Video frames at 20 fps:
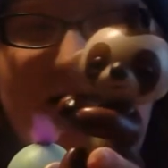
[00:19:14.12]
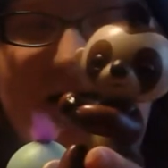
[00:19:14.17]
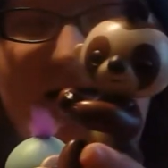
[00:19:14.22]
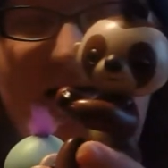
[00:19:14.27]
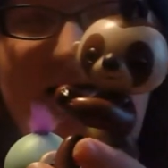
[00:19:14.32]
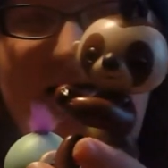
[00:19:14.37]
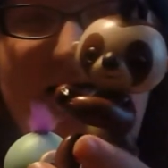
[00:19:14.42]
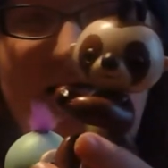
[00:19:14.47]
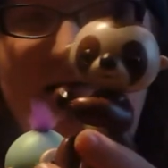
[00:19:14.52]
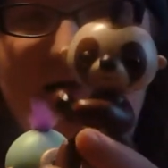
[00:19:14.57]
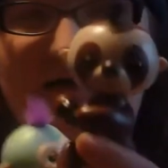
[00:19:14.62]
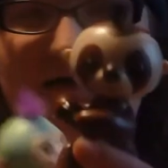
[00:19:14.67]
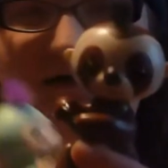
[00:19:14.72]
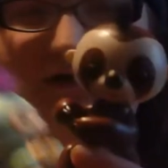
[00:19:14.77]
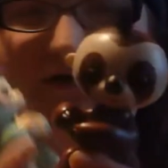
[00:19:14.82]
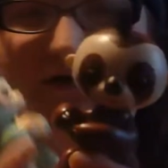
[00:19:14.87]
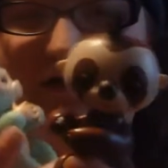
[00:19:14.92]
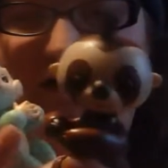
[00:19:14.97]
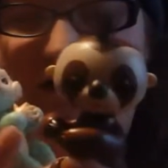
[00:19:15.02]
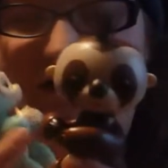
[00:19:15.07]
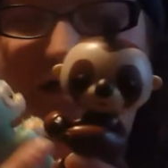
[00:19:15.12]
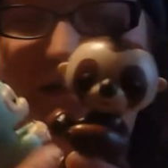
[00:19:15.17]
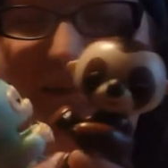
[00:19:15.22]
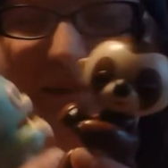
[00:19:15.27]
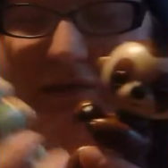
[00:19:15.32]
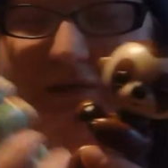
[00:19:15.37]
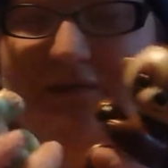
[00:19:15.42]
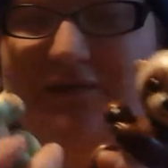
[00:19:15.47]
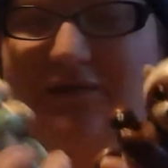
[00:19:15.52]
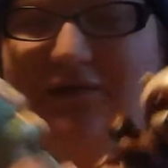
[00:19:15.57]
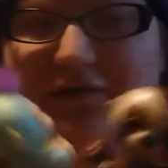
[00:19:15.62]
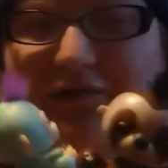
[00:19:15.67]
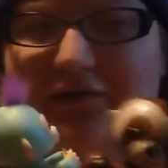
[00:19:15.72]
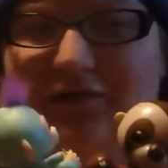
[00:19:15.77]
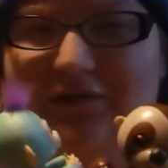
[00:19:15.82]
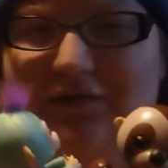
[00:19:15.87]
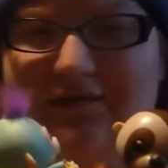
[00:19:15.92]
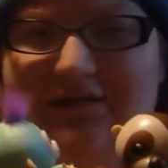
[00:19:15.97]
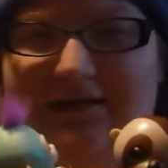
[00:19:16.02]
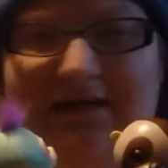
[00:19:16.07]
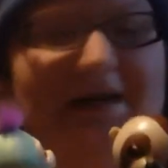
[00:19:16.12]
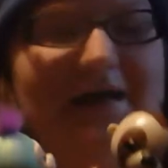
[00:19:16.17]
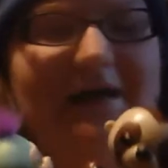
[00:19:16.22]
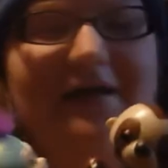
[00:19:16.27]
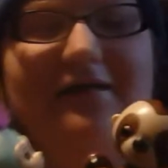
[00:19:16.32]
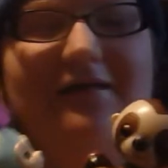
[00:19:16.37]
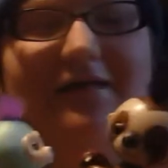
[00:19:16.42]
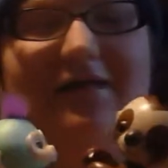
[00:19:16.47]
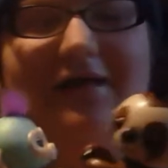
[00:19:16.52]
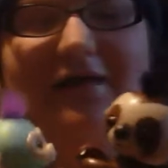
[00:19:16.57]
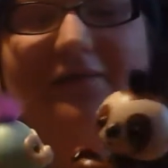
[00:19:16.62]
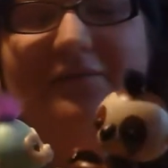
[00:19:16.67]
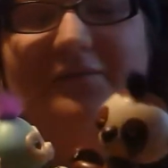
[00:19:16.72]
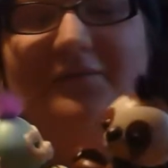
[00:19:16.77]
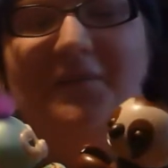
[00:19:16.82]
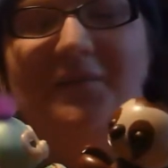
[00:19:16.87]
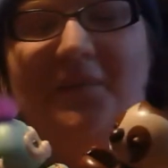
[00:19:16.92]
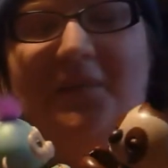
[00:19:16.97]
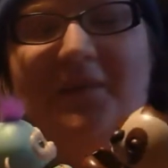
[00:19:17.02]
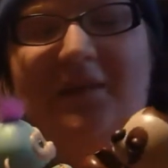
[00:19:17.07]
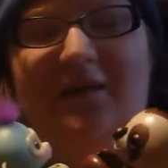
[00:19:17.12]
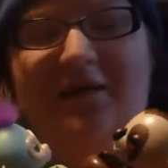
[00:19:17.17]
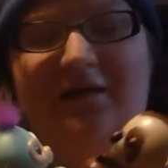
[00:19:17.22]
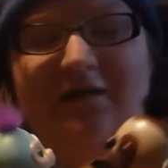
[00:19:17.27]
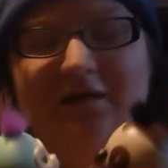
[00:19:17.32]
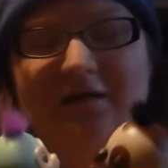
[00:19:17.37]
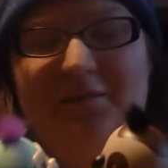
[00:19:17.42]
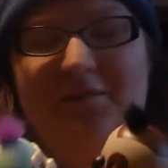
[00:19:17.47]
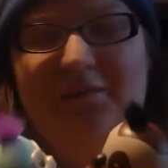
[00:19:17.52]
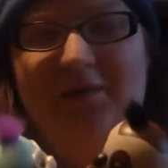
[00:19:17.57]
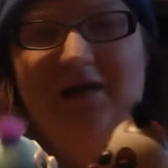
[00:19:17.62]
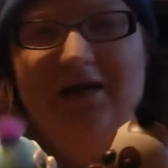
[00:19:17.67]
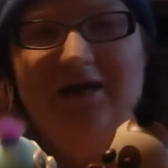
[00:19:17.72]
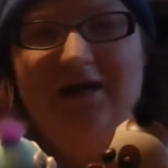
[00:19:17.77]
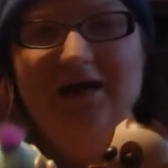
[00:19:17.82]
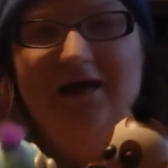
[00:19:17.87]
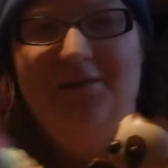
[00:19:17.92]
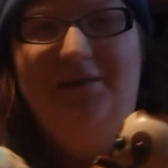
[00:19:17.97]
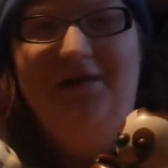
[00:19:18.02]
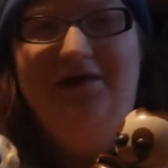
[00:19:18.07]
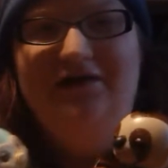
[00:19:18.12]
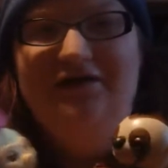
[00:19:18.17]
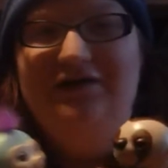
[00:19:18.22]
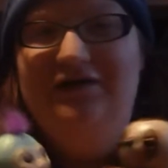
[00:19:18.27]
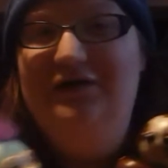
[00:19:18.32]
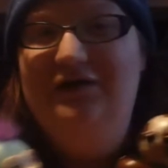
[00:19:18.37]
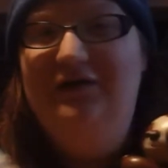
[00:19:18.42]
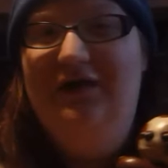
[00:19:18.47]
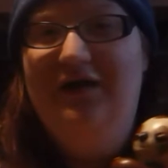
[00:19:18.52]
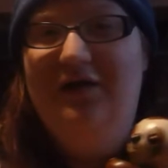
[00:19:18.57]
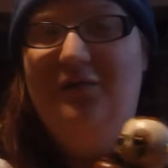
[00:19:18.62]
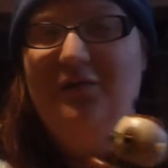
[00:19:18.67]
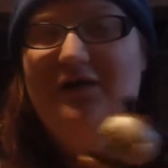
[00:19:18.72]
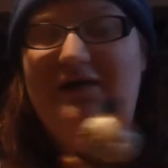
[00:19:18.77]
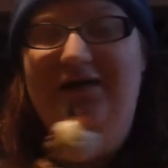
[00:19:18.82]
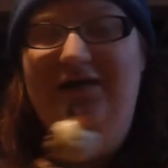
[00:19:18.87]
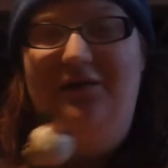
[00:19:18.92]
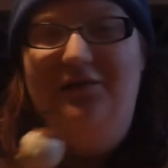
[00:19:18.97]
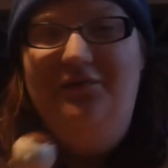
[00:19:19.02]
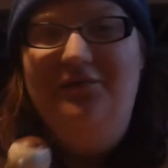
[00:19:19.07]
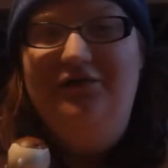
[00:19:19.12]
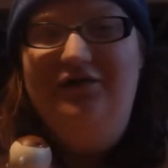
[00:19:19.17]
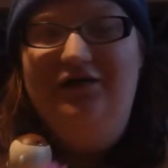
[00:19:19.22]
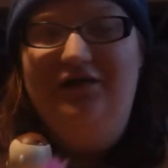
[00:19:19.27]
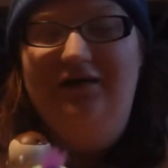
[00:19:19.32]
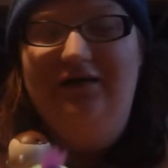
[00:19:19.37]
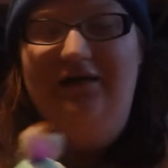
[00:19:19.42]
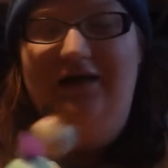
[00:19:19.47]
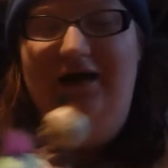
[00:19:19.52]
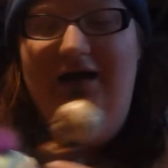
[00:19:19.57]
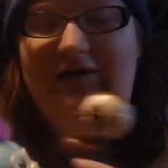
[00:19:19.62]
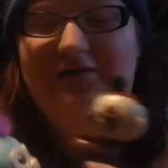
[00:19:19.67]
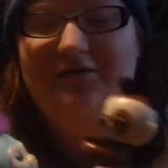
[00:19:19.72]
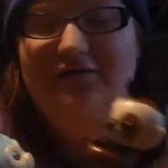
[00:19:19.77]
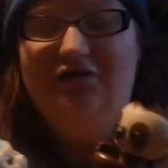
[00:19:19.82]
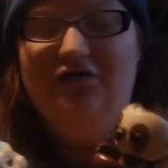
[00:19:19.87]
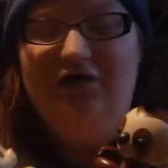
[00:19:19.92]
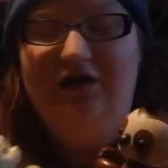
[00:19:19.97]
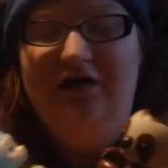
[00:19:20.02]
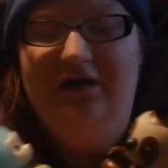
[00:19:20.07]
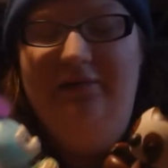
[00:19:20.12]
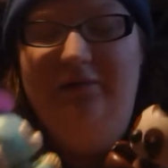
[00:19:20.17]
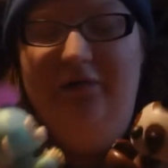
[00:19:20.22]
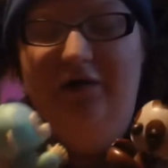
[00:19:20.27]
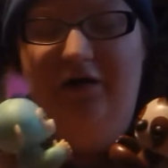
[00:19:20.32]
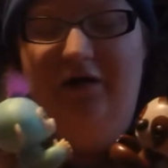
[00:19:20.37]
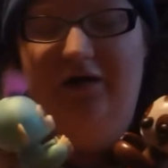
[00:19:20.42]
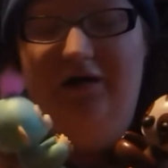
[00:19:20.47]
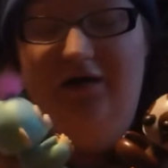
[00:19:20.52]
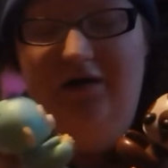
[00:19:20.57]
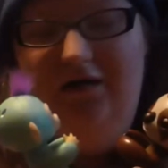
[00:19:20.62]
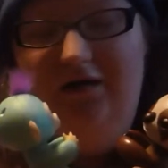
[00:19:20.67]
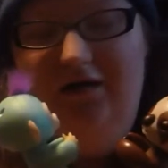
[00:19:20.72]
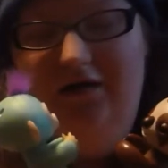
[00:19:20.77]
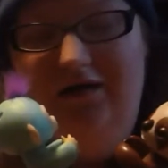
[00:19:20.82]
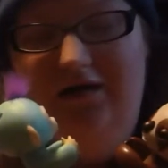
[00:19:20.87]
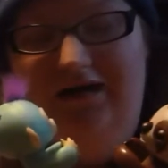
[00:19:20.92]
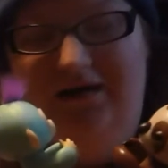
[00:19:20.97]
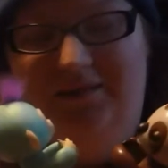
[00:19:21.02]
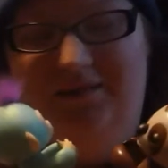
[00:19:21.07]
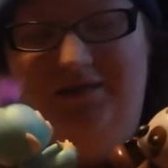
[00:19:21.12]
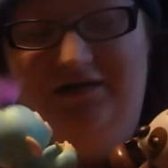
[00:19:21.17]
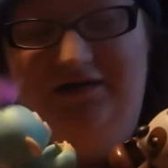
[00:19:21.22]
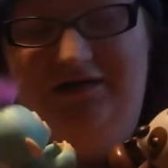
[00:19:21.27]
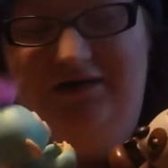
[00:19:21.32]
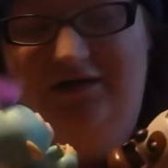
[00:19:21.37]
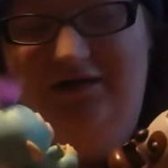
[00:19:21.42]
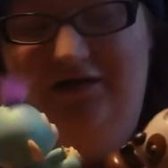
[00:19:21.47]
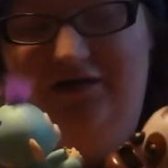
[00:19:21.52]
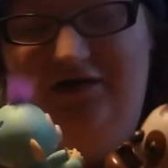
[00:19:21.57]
like, just keep doing her little singing thing. But I might just do like one day where I'm just gonna live stream, or I'm just gonna